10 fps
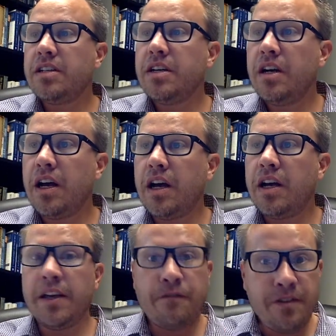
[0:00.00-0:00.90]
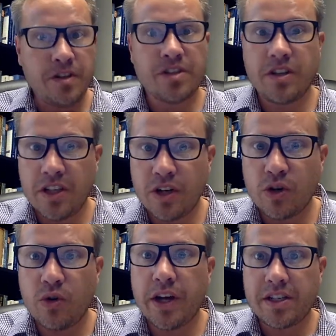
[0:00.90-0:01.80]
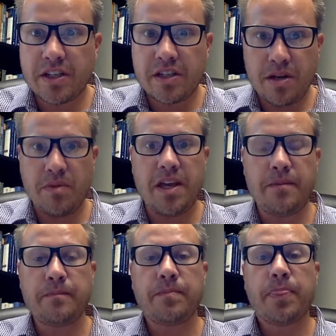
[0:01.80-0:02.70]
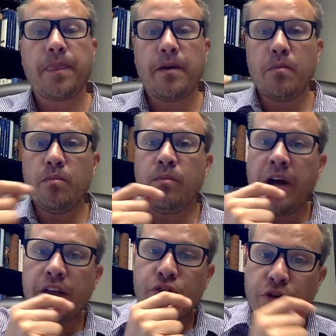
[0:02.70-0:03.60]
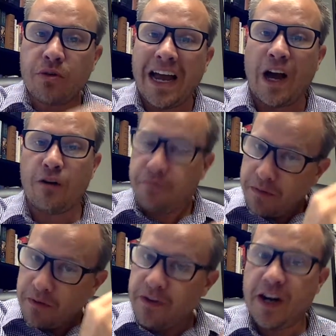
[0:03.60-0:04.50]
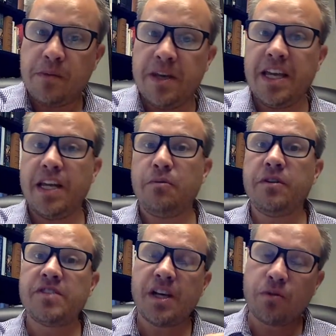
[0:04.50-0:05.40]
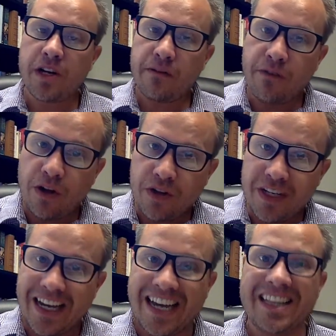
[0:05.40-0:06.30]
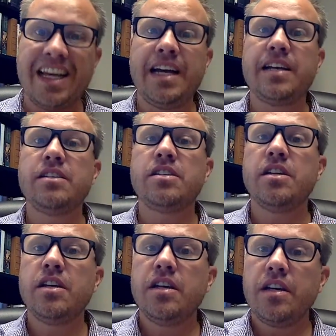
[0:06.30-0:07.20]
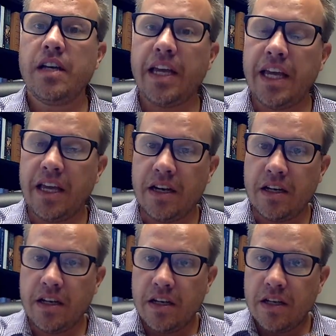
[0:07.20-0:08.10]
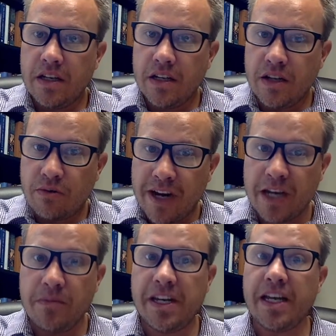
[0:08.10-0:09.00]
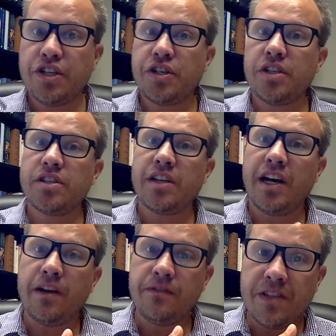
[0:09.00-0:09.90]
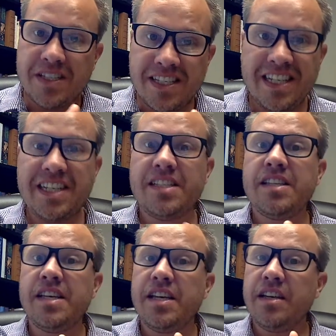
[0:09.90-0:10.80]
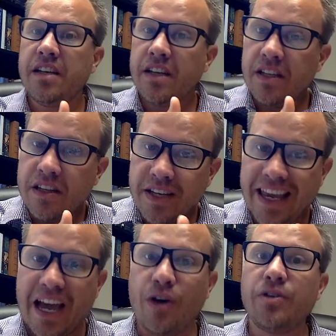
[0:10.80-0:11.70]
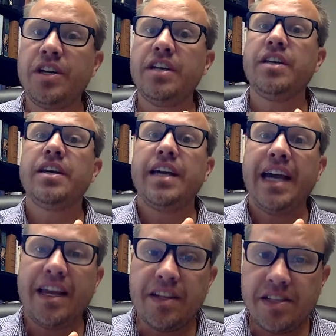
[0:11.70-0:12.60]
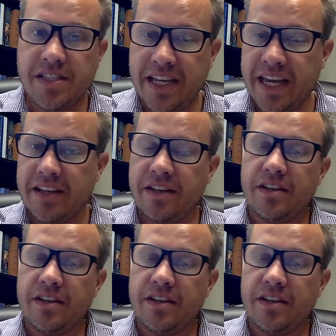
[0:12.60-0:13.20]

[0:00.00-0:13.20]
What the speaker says: It feels a little quick to me. But throughout, from the very beginning, we've said we're going to follow the guidelines and the recommendations of the CDC, the county, and the state.